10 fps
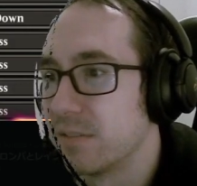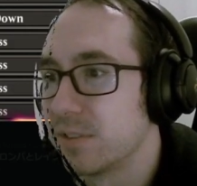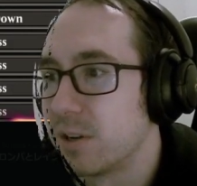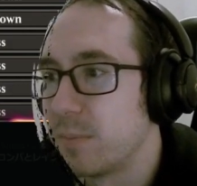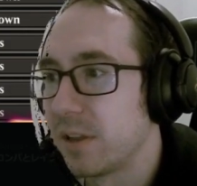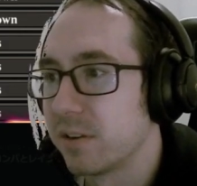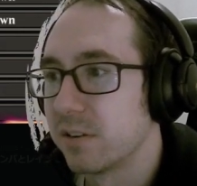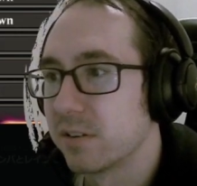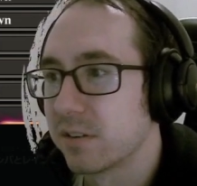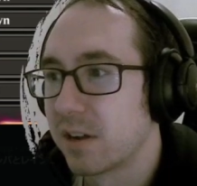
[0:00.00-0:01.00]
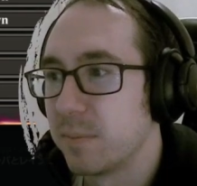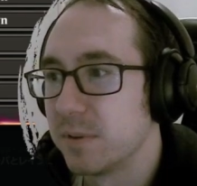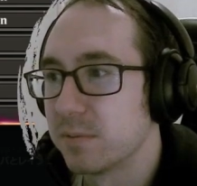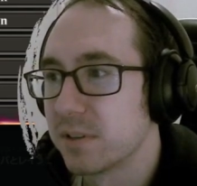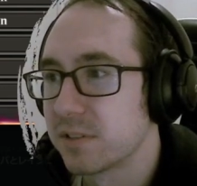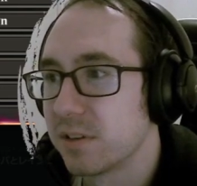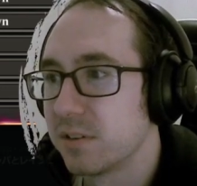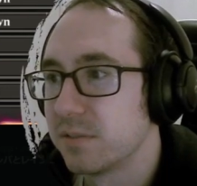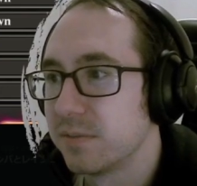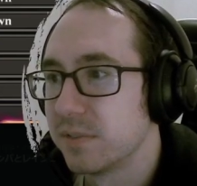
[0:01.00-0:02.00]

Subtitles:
Dollmaker copies Rusco,